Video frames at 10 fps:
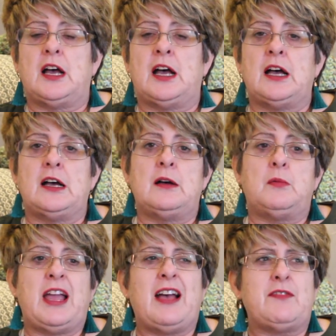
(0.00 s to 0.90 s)
Uh,
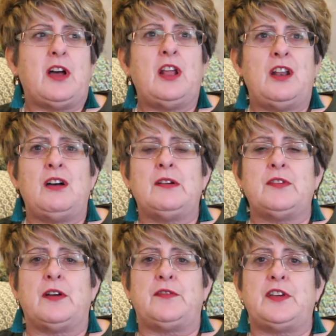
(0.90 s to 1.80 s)
we have a lot of
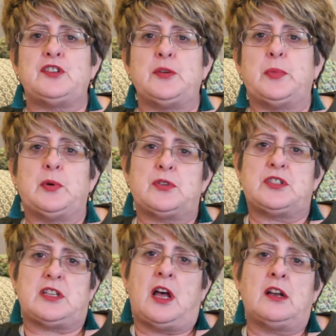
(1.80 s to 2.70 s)
non-fiction
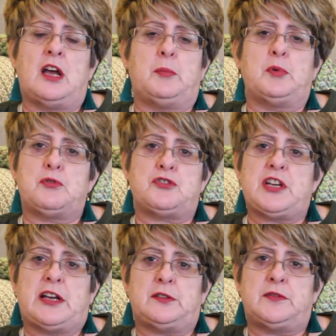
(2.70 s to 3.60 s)
books on our
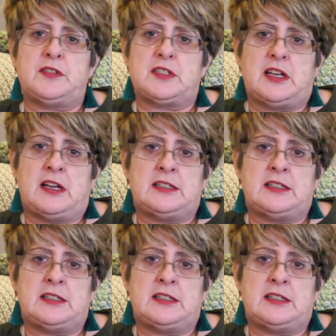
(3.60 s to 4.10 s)
bookshelves.